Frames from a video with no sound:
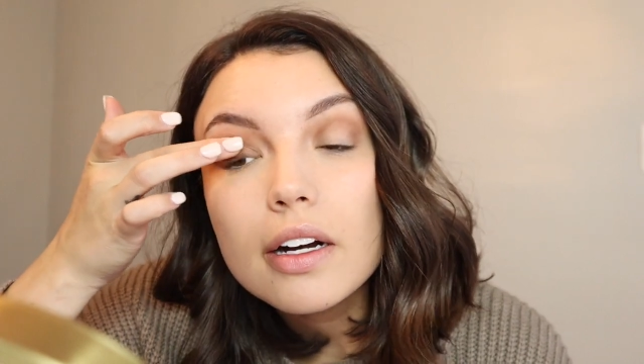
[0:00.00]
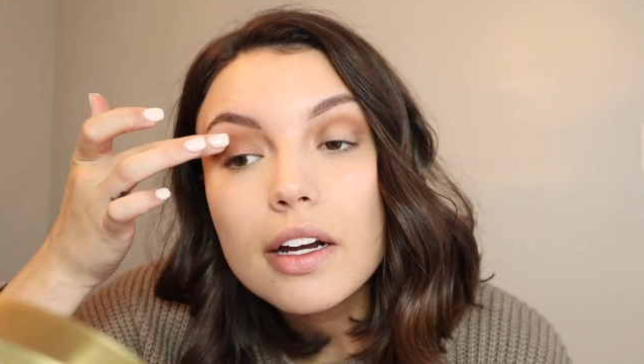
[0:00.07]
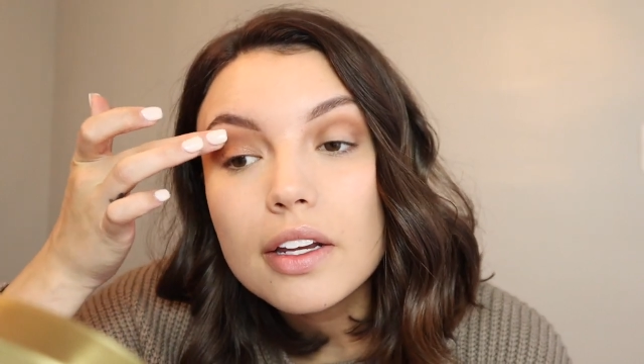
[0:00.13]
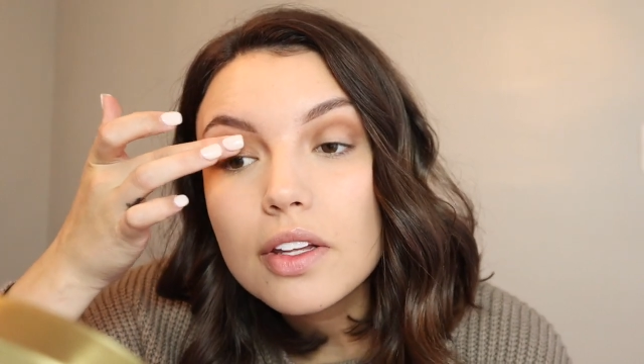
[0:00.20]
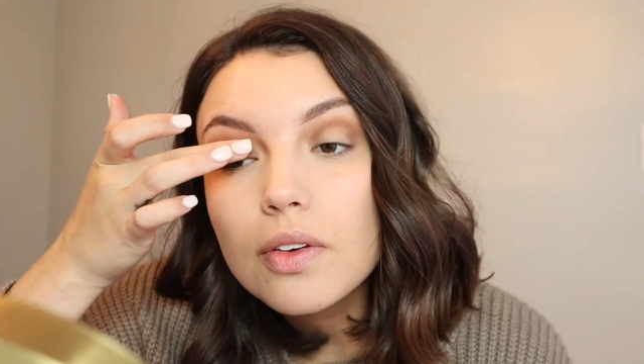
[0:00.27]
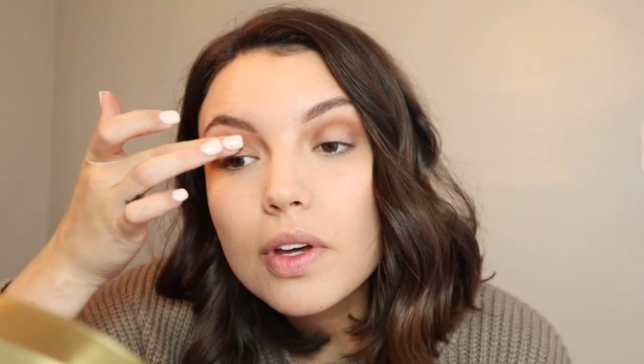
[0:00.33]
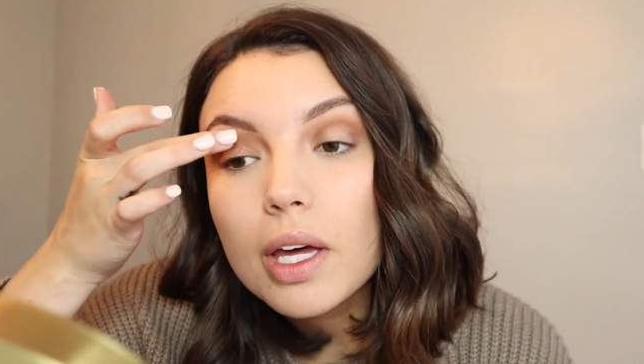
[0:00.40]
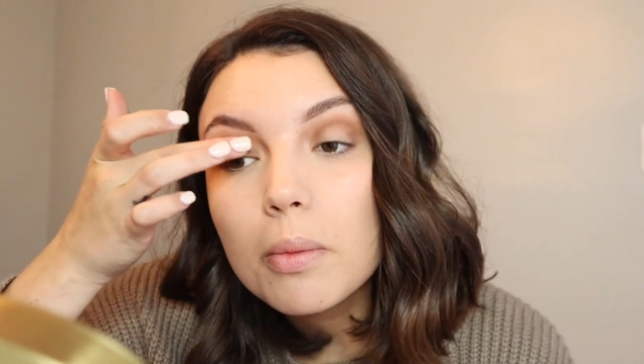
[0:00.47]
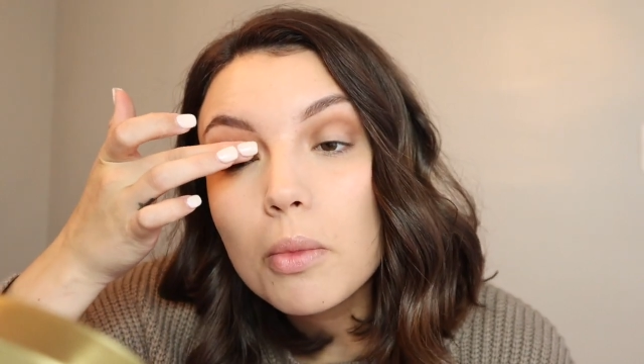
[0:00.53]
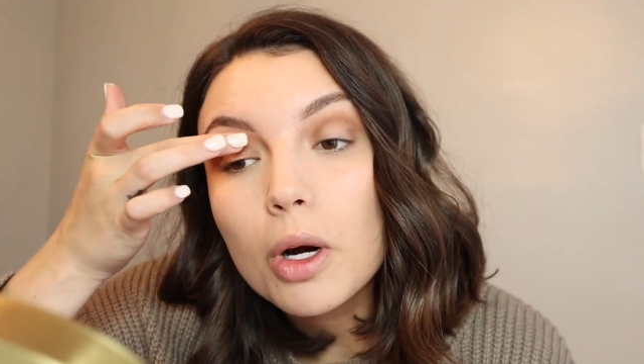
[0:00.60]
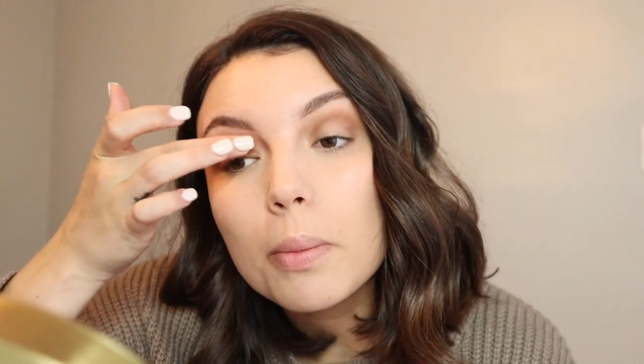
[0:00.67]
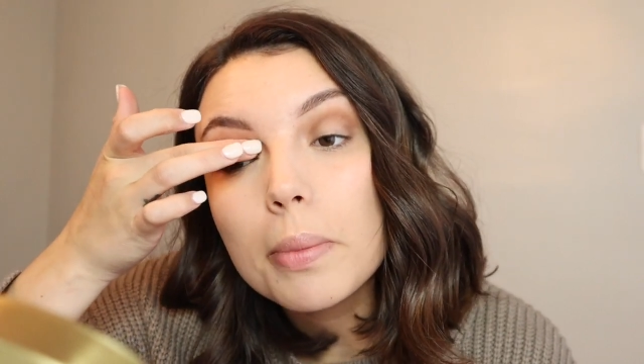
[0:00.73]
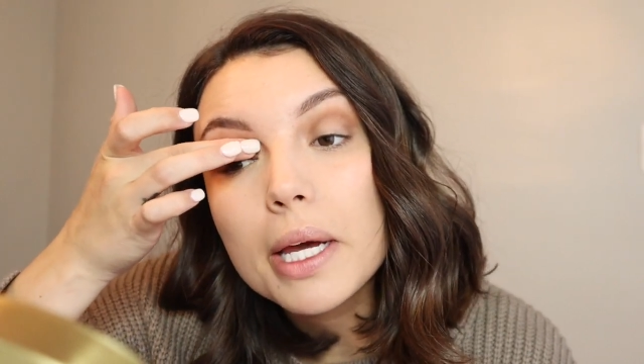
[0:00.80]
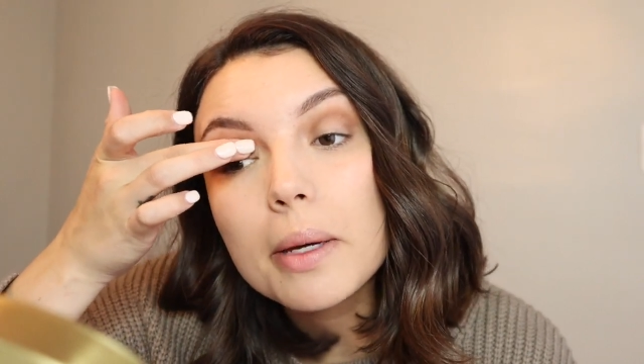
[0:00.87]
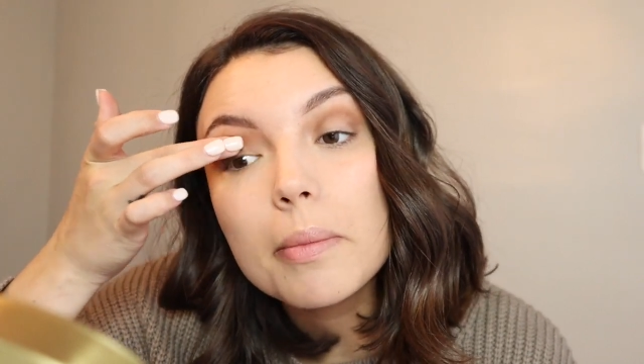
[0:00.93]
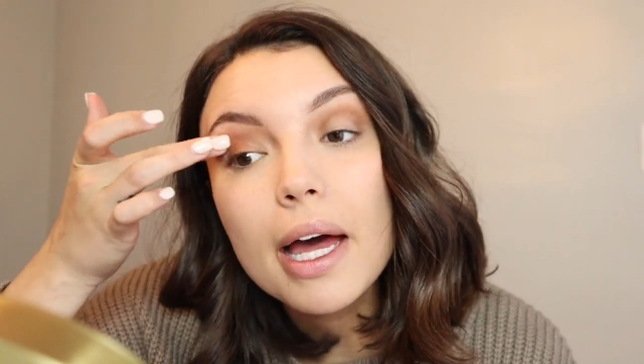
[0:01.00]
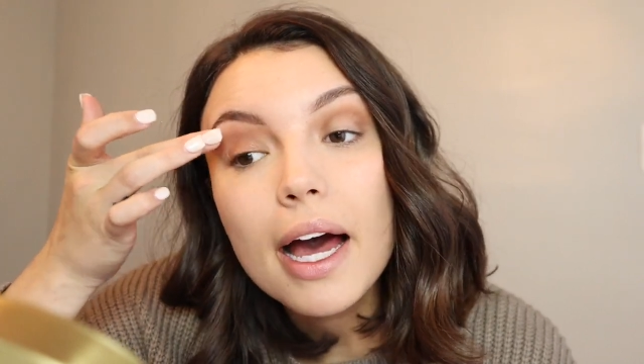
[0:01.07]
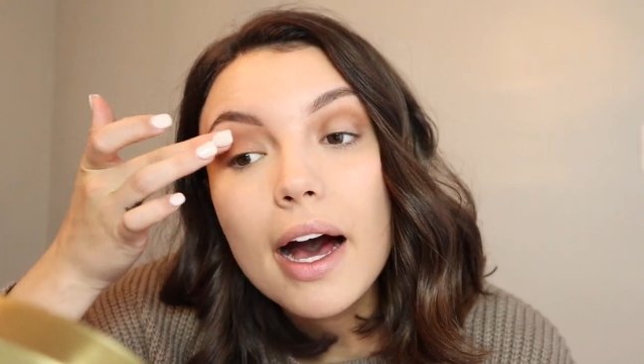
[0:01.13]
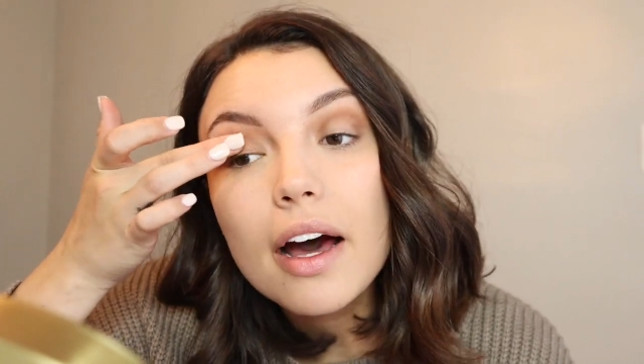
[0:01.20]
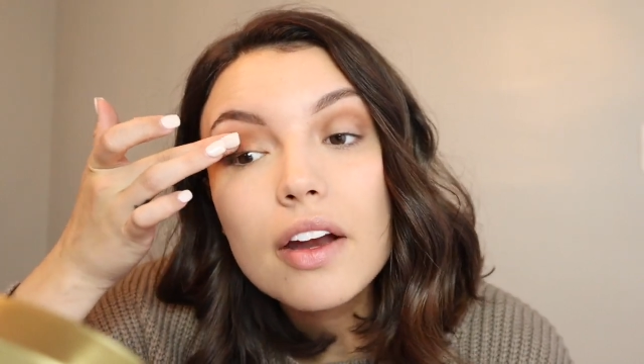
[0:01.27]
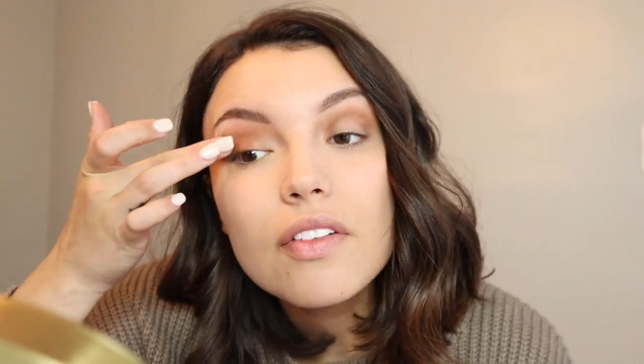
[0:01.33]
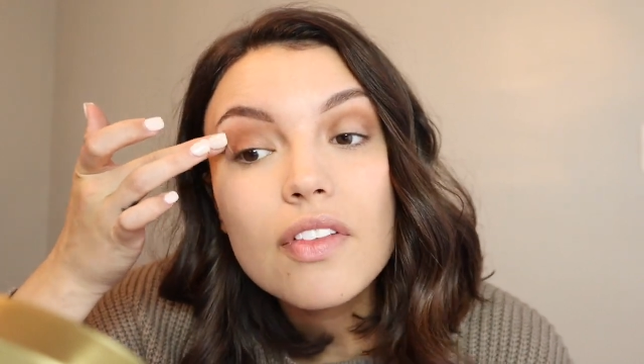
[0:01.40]
and you get more
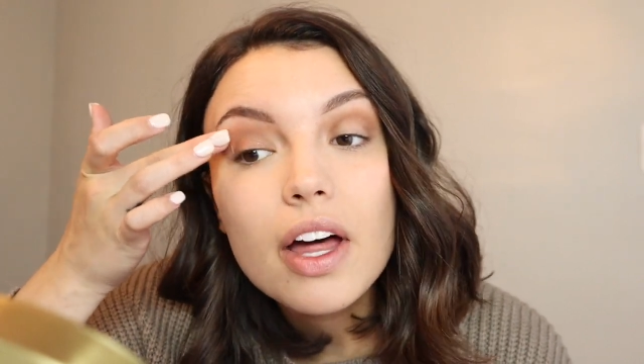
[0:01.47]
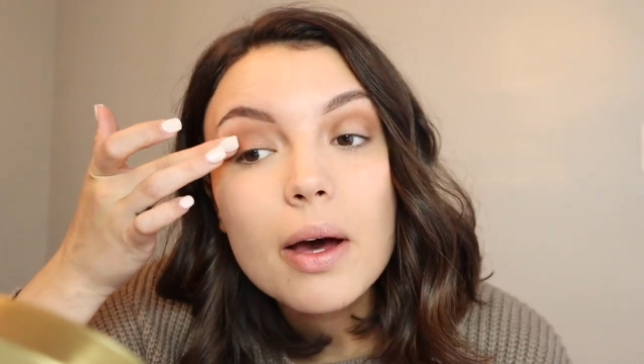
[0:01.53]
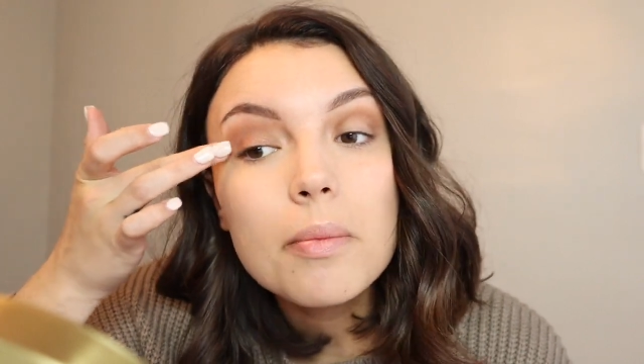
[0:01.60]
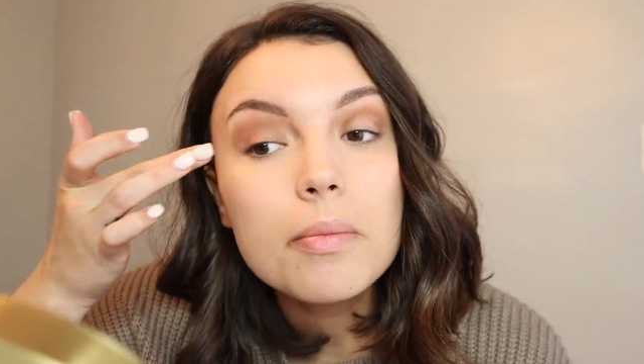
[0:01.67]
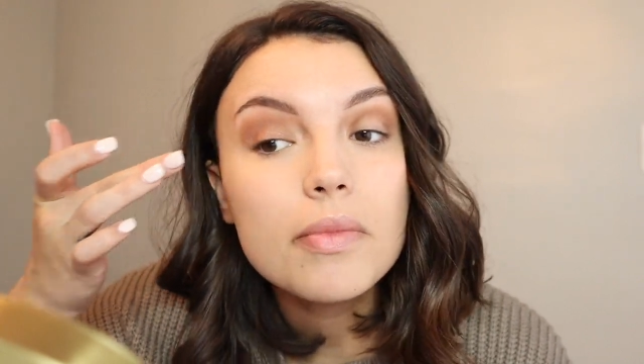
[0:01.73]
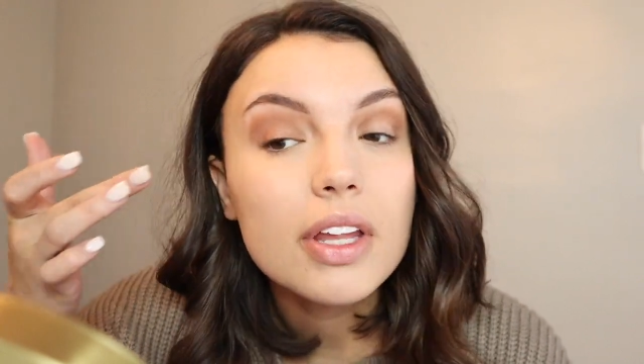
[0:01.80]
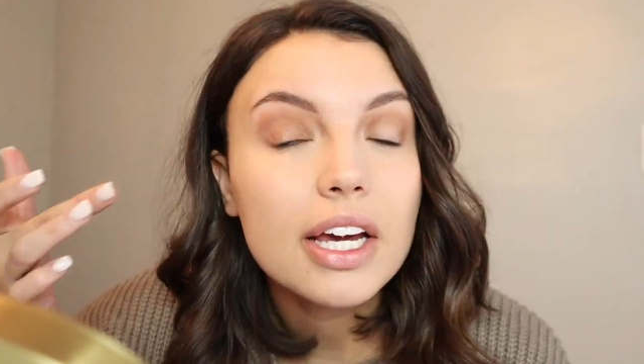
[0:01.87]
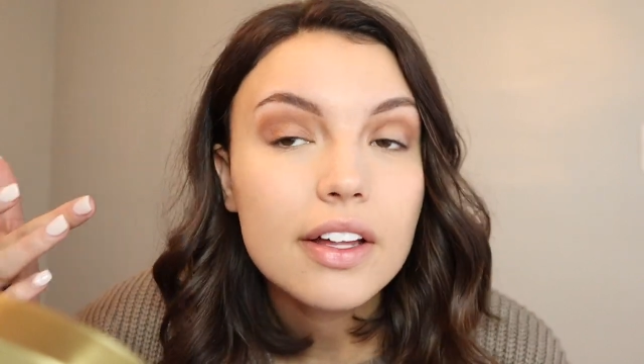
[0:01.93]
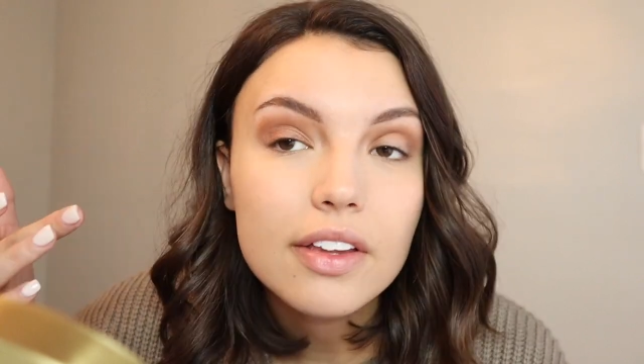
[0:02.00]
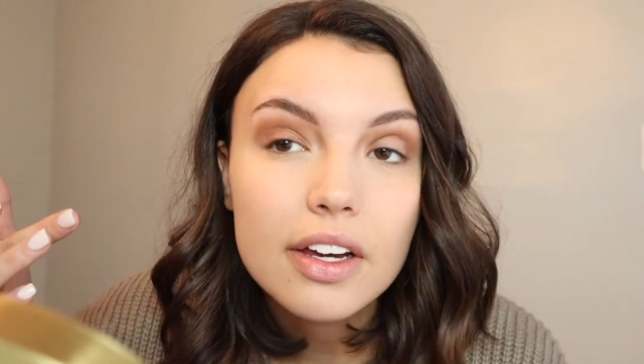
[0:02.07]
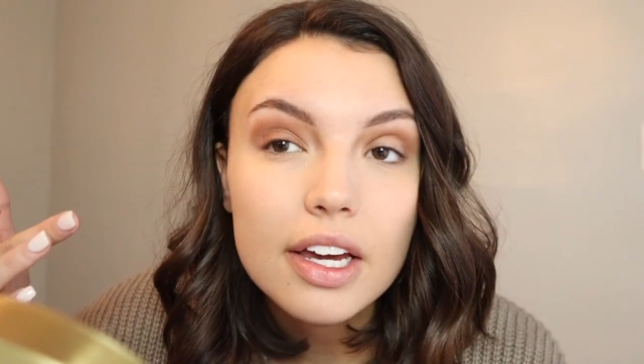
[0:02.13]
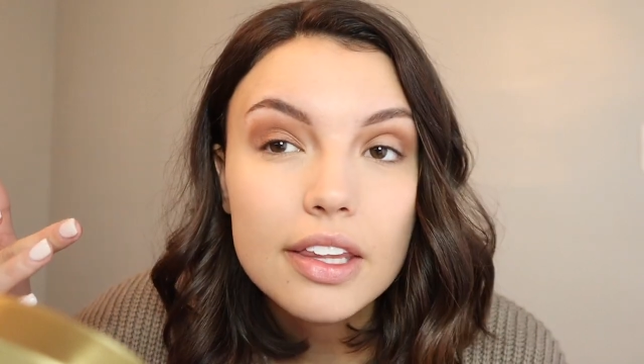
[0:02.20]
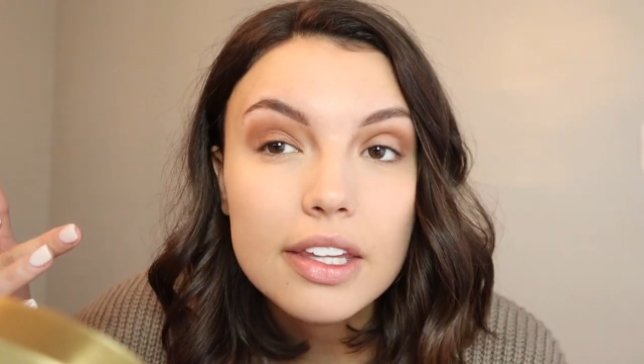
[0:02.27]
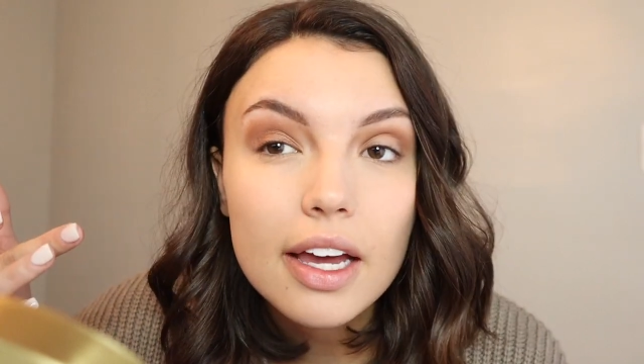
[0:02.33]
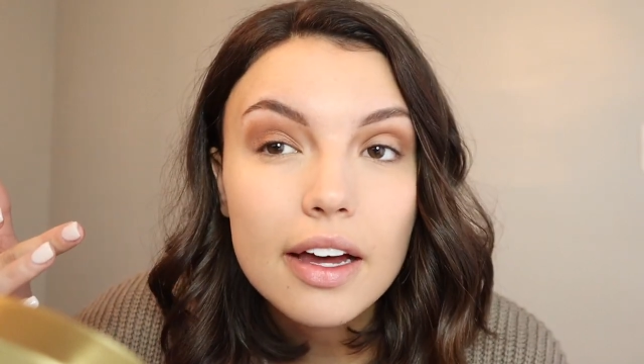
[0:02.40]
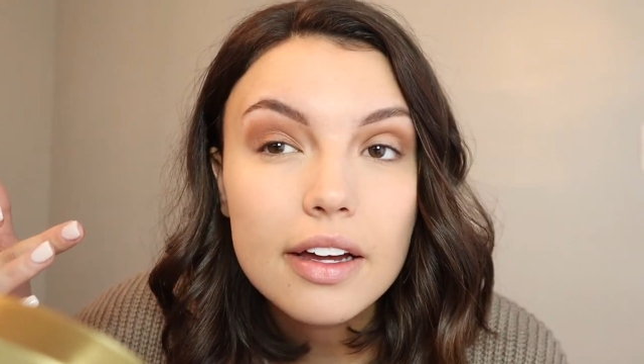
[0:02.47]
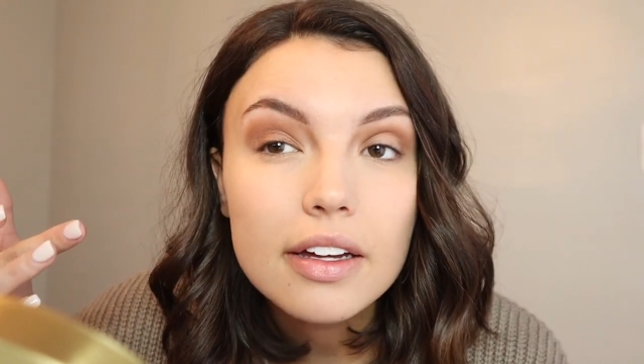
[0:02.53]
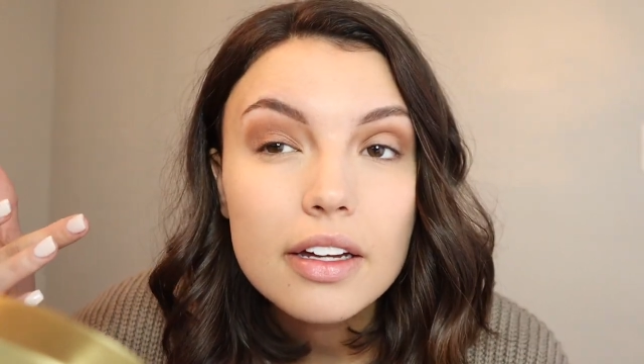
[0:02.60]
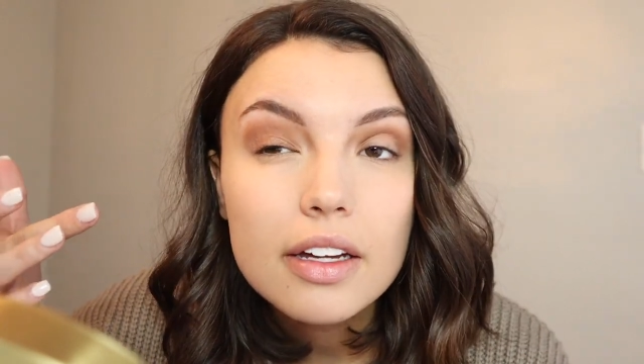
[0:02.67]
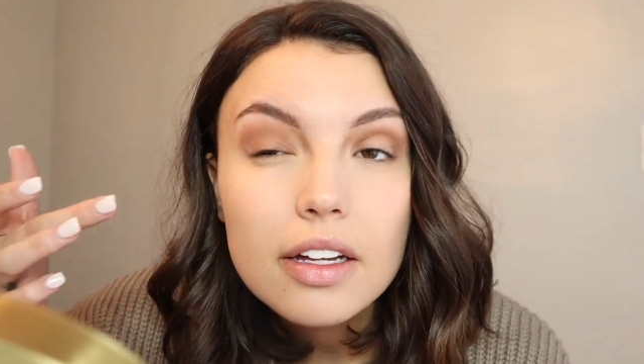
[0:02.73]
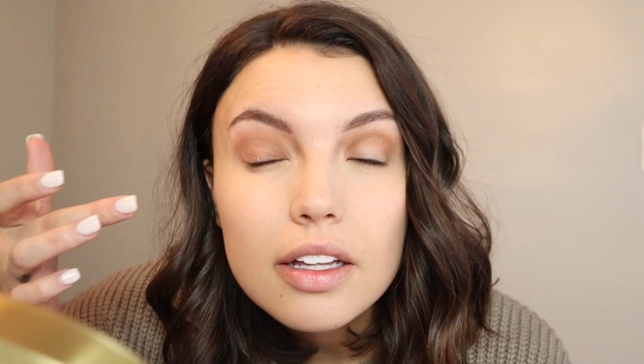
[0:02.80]
pigment out of them. Like, look at that.